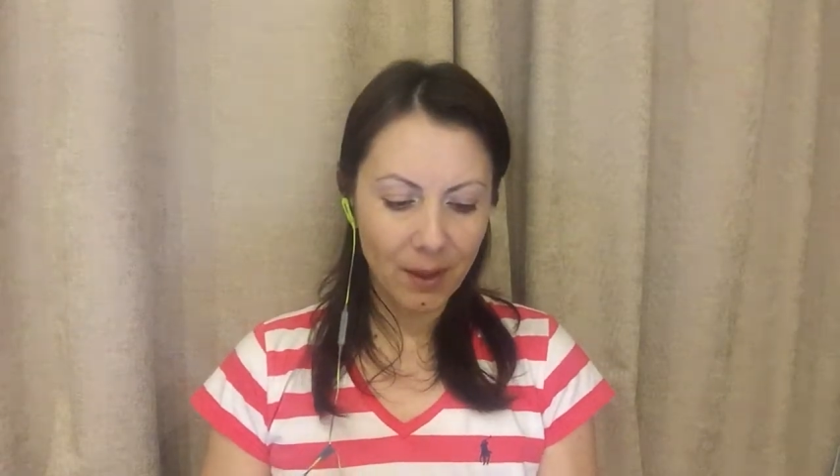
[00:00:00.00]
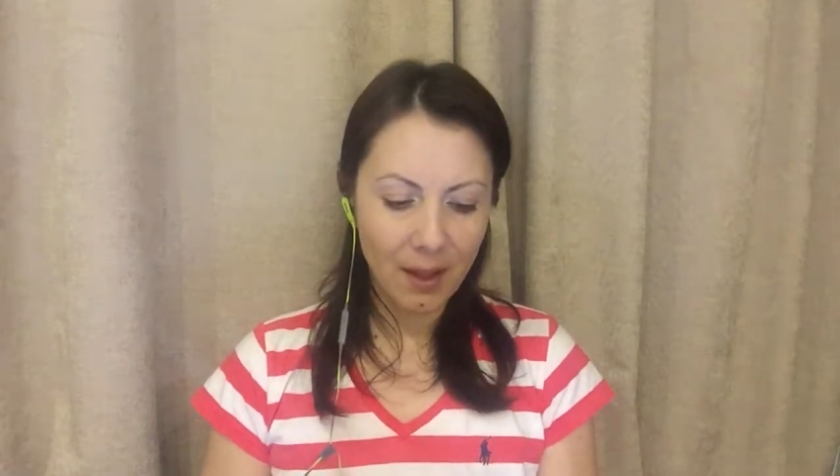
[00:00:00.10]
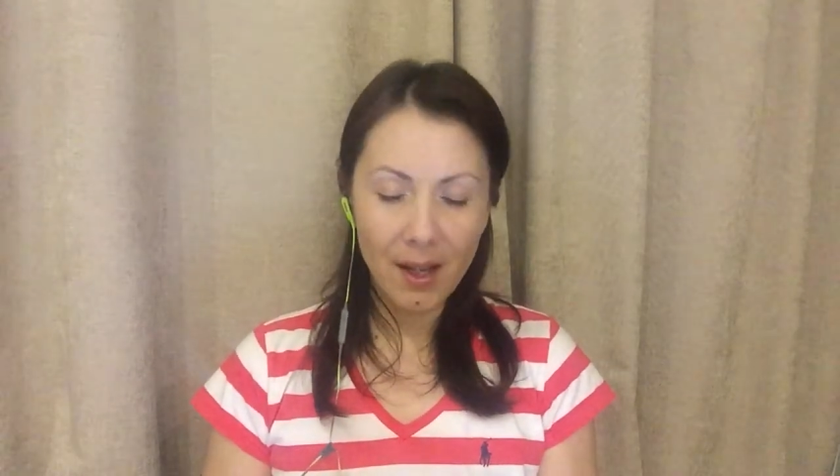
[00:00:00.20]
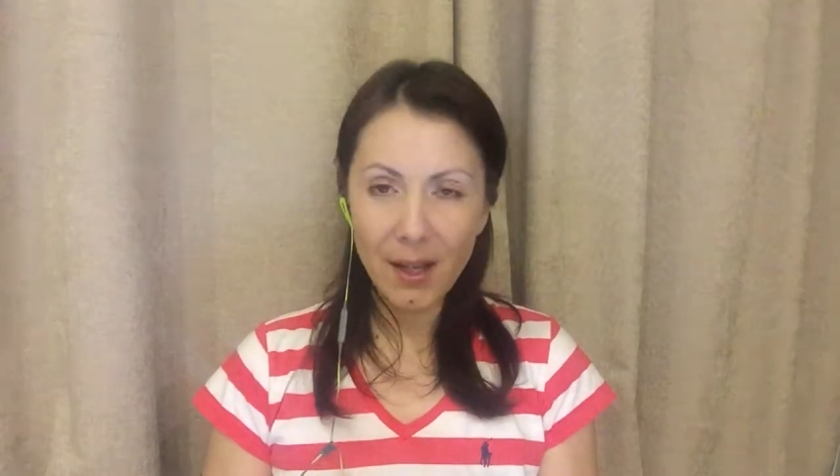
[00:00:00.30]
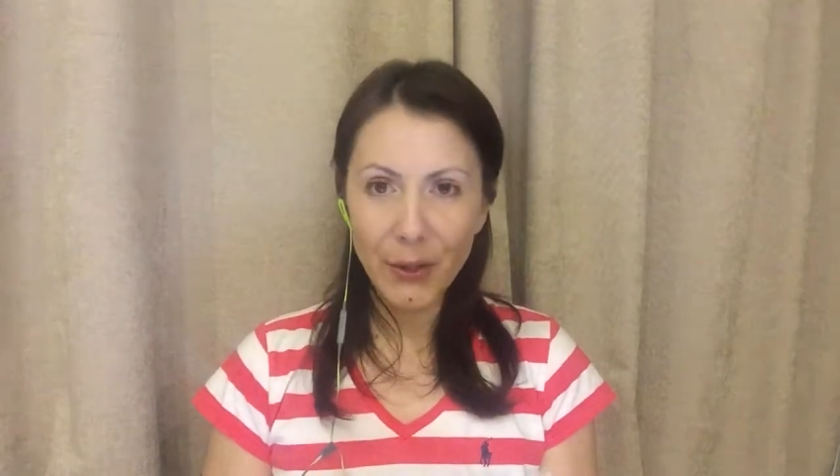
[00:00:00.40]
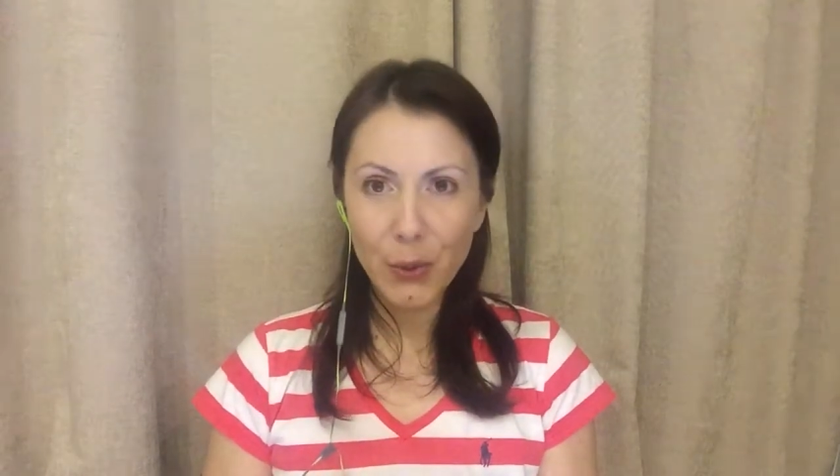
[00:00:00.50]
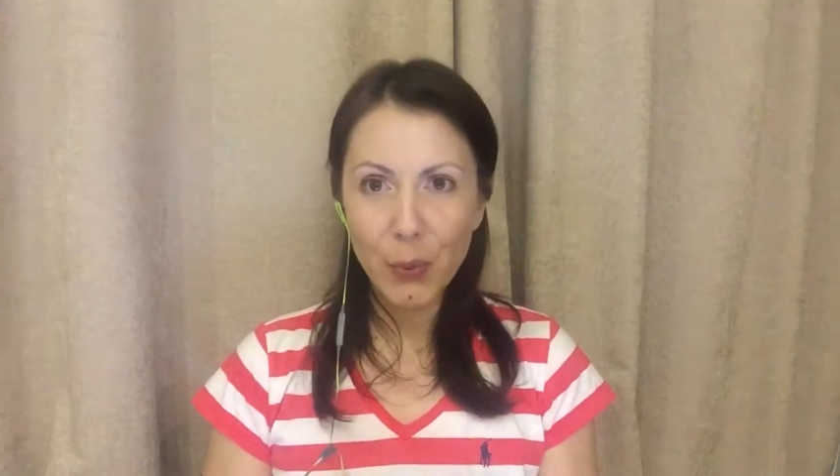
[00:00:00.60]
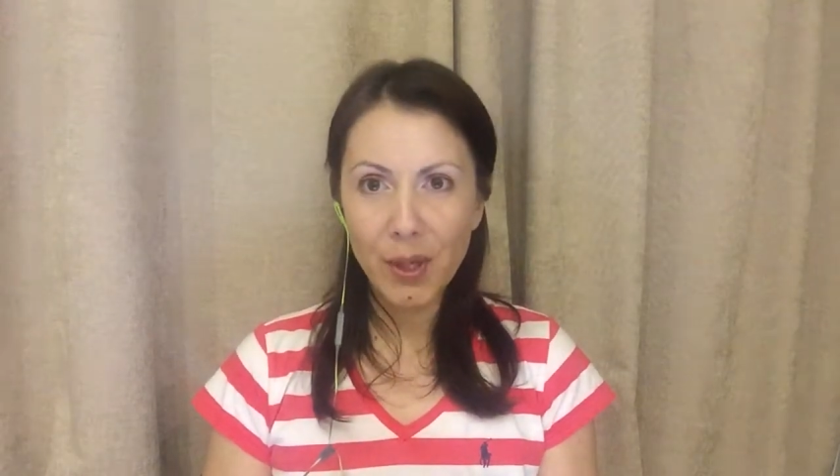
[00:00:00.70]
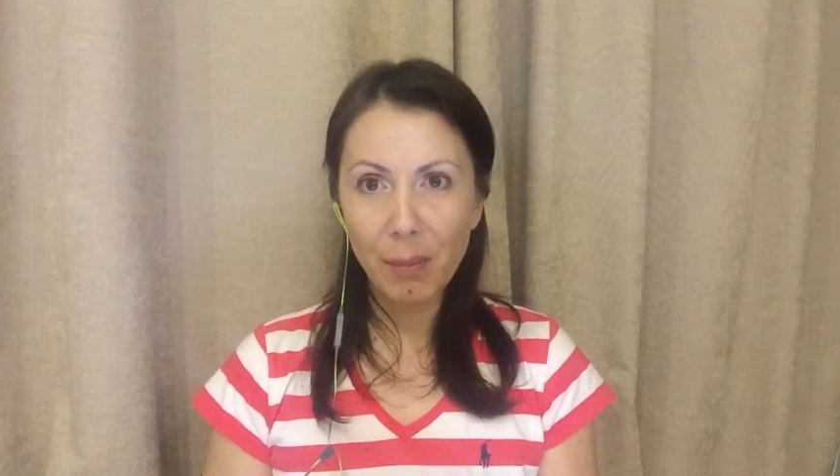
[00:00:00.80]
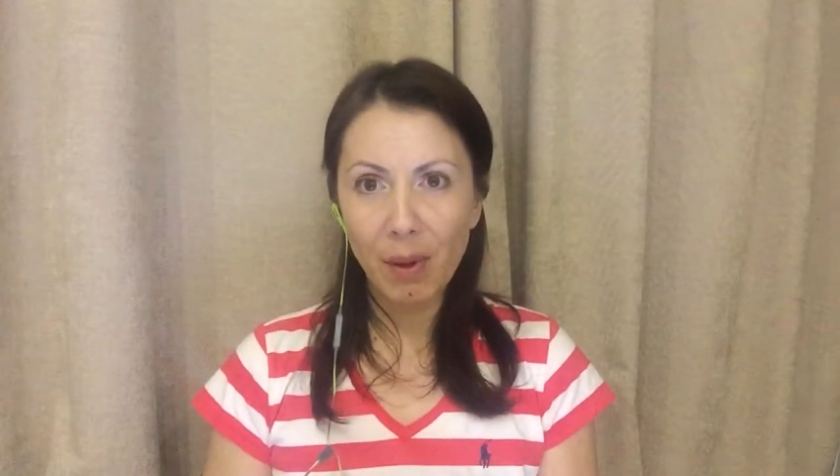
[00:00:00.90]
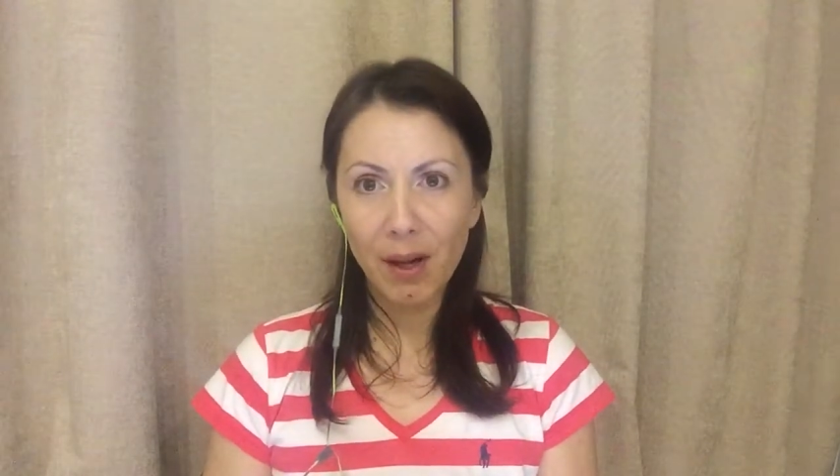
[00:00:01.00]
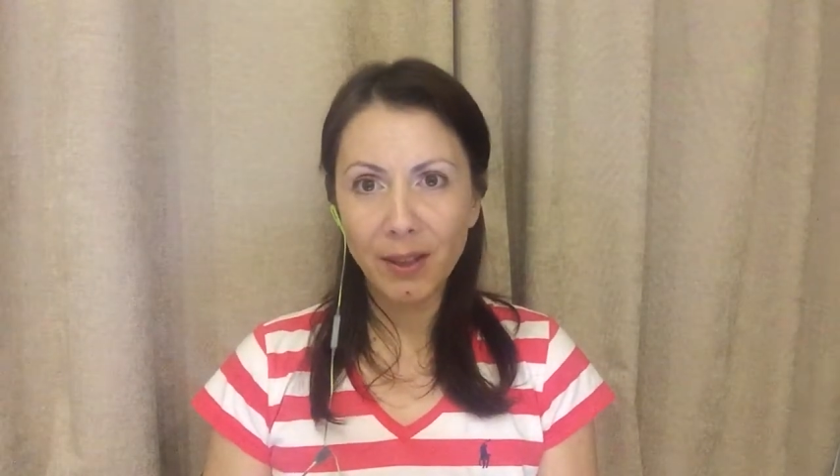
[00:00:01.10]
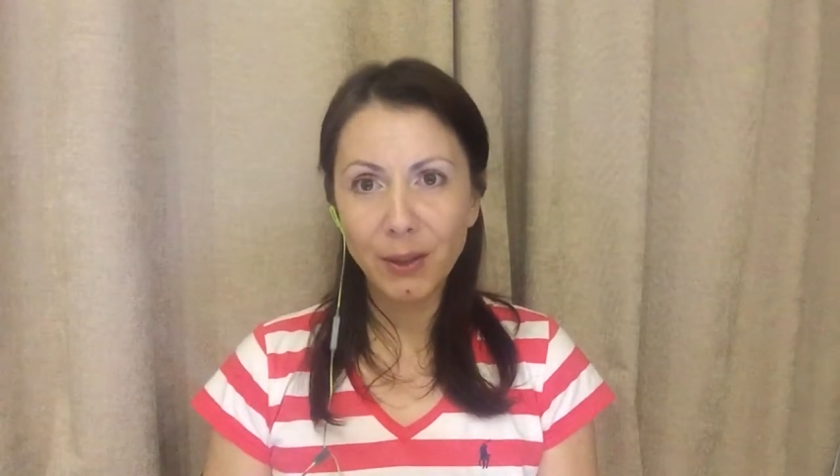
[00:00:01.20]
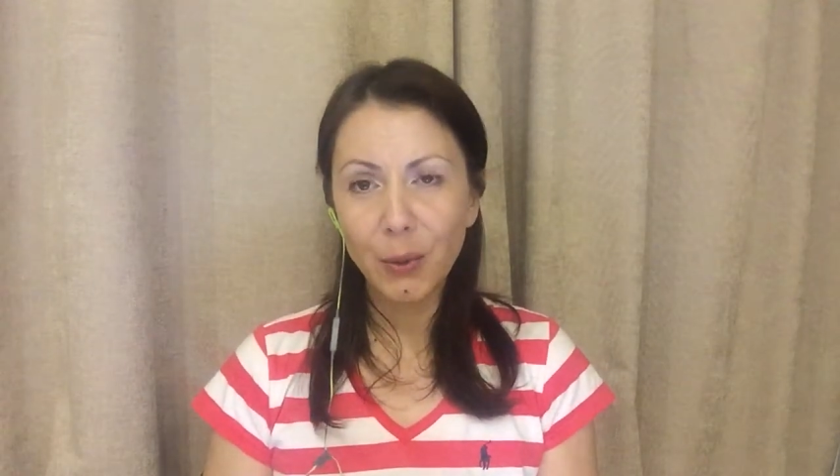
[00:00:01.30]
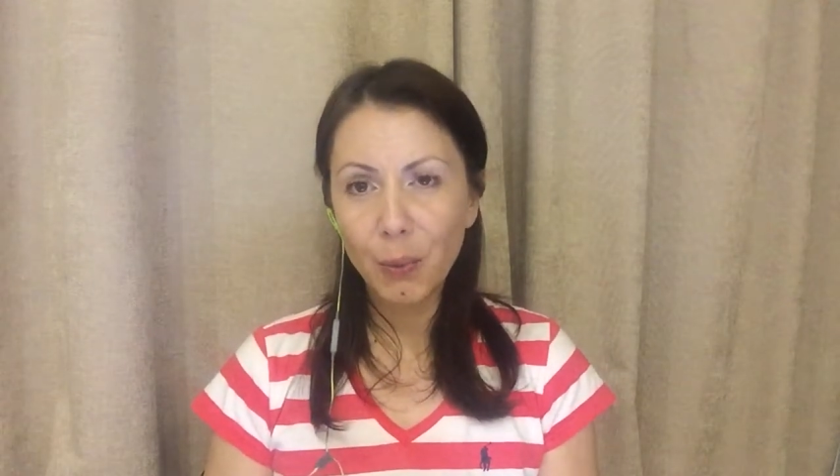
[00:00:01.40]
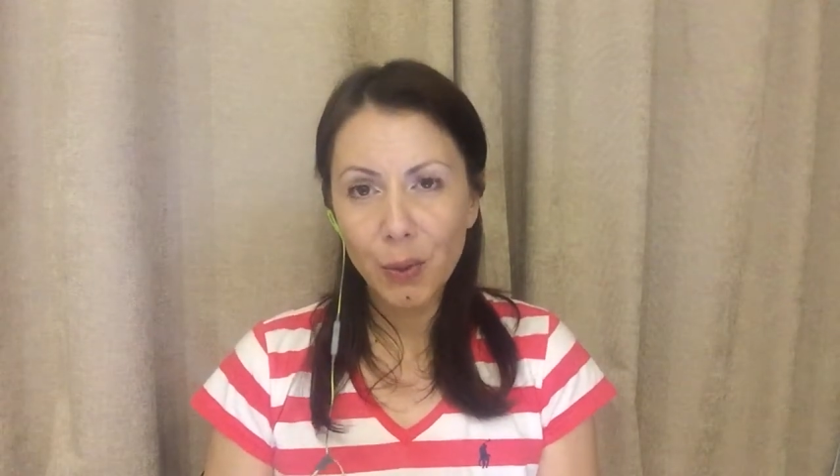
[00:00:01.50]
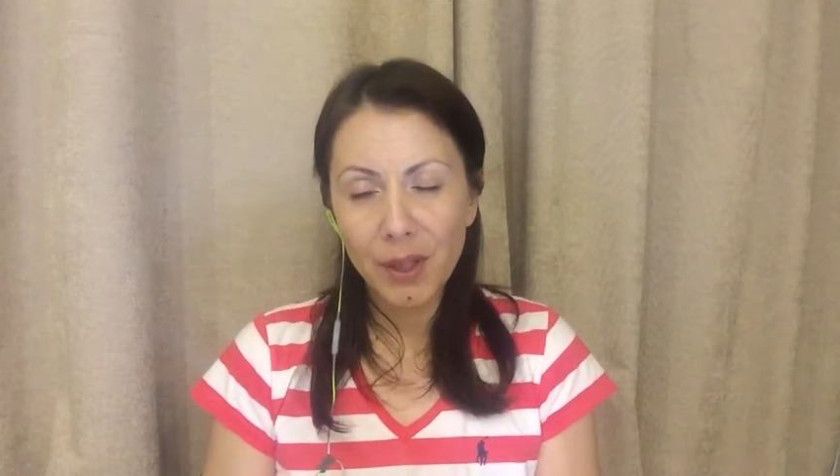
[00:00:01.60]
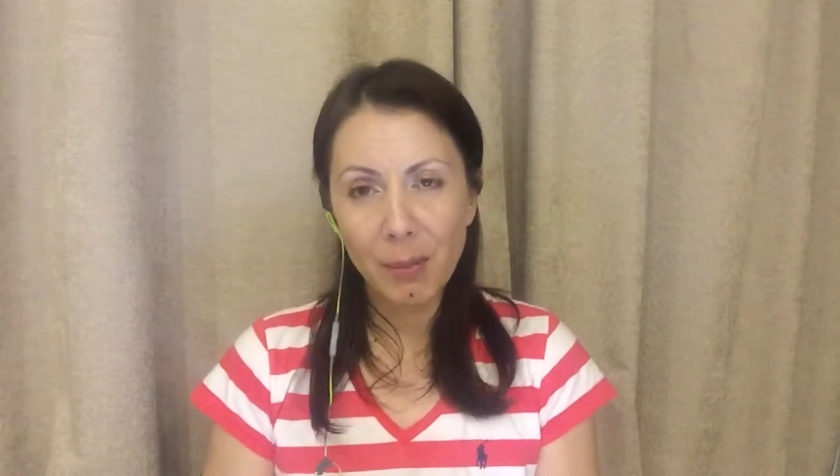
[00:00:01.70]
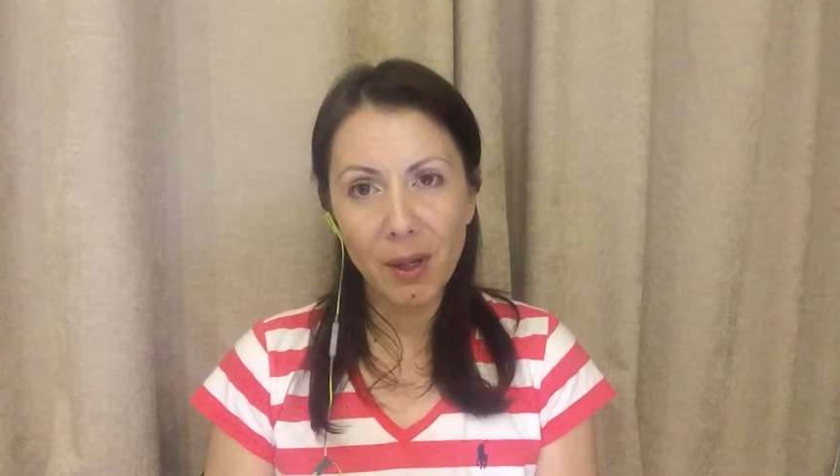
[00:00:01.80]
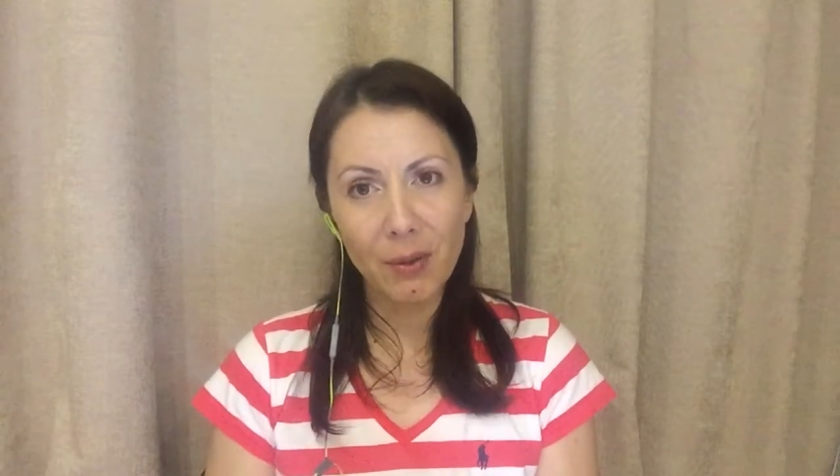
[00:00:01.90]
hey sweetie pie, don't worry
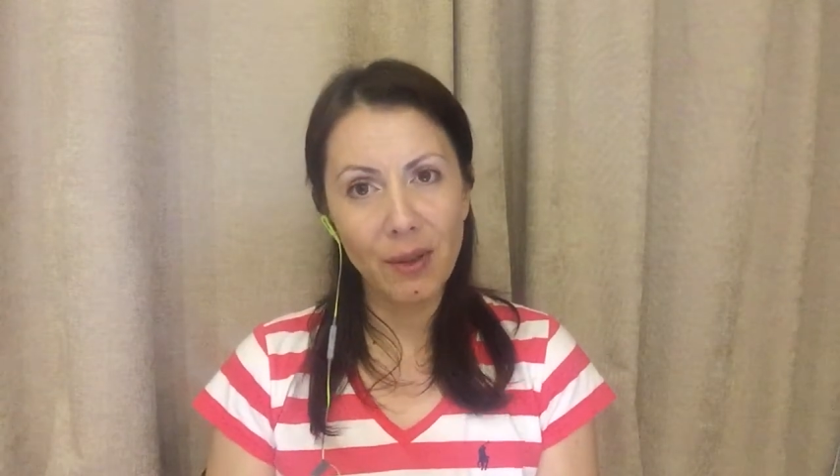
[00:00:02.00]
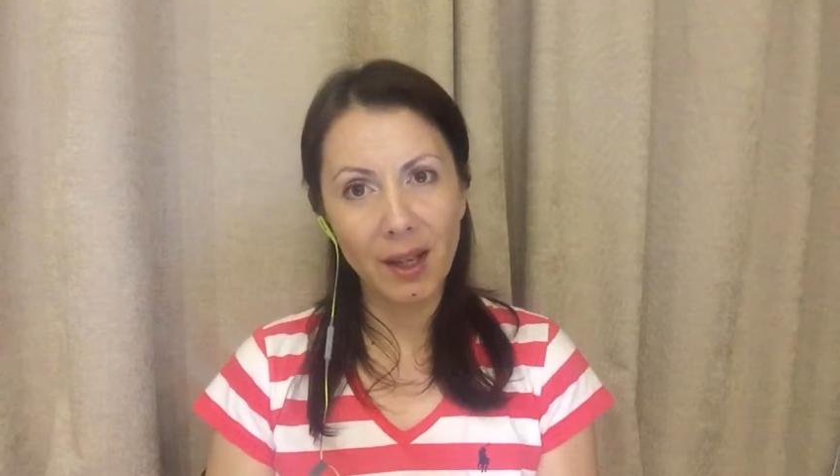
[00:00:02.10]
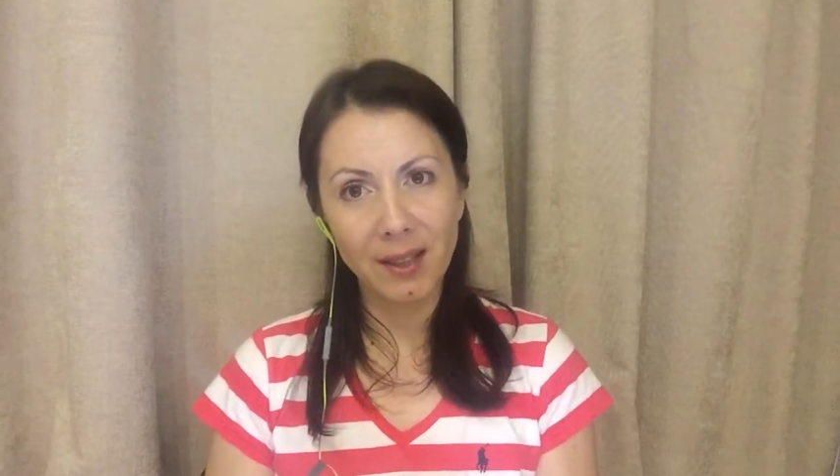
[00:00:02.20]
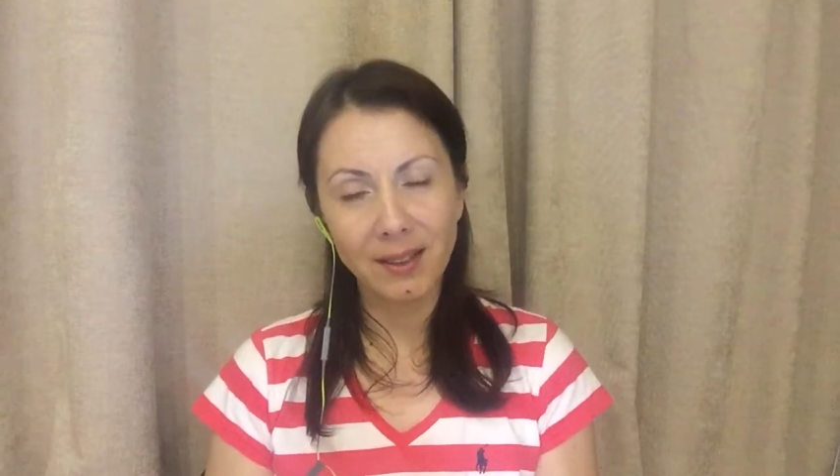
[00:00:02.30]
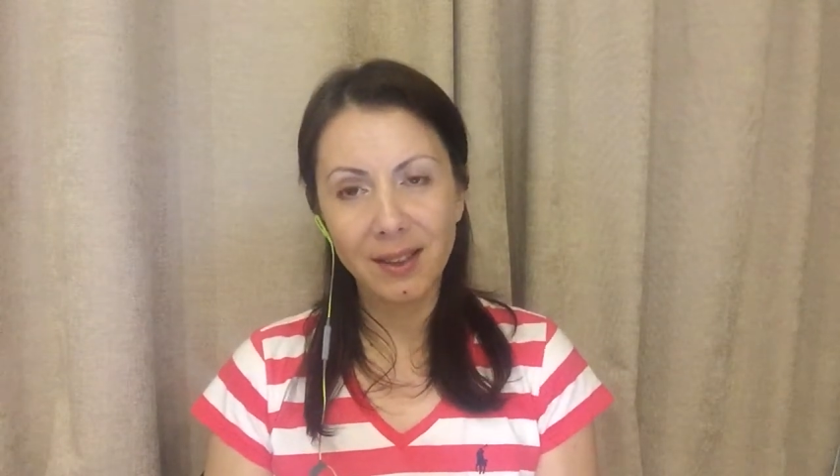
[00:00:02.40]
about that.